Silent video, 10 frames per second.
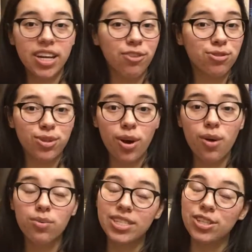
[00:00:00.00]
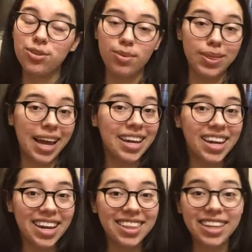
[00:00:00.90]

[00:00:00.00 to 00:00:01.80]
If so, did you like it?